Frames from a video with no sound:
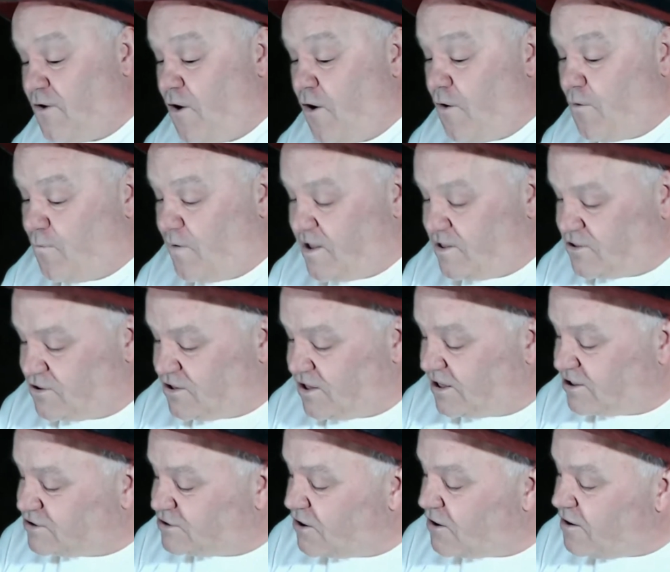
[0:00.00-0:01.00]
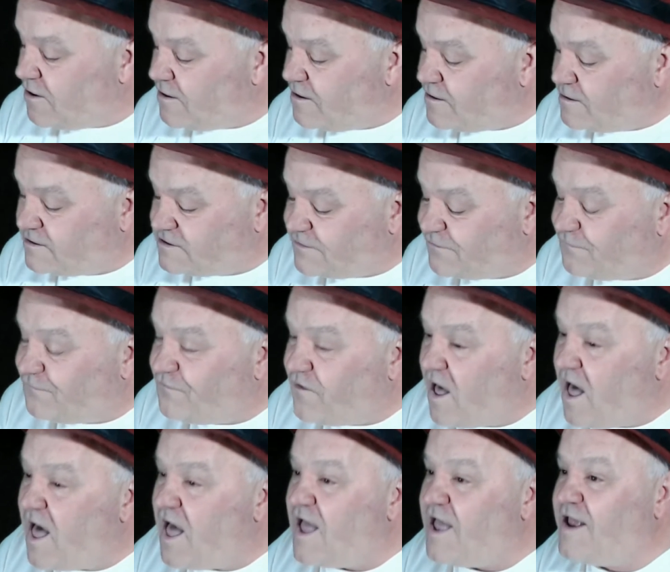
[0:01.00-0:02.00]
when she turned to
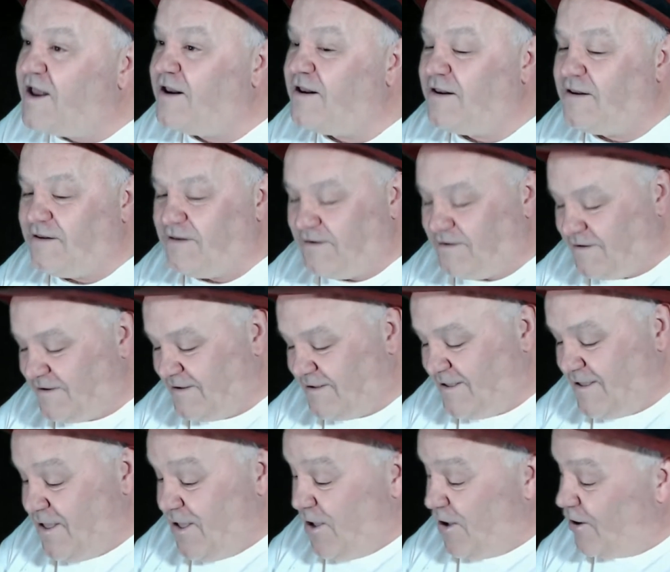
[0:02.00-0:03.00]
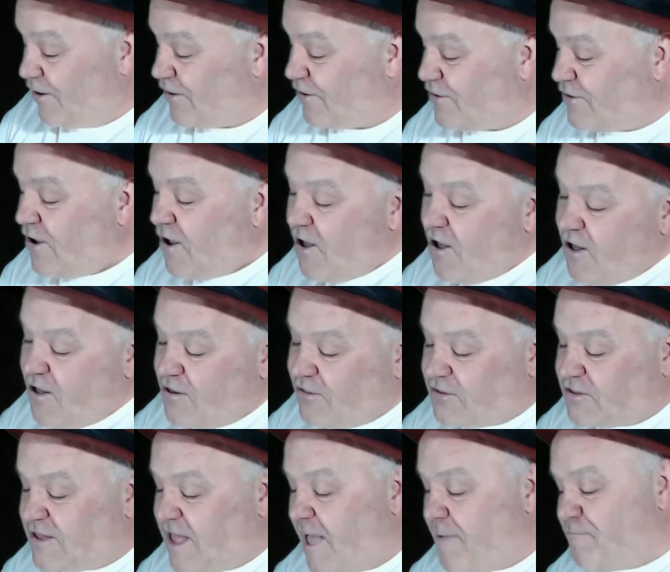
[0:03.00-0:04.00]
find a girl
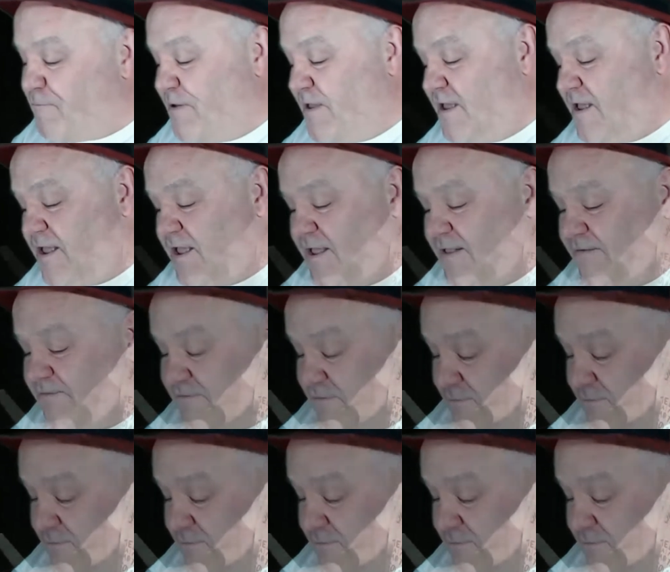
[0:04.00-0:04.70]
stepping into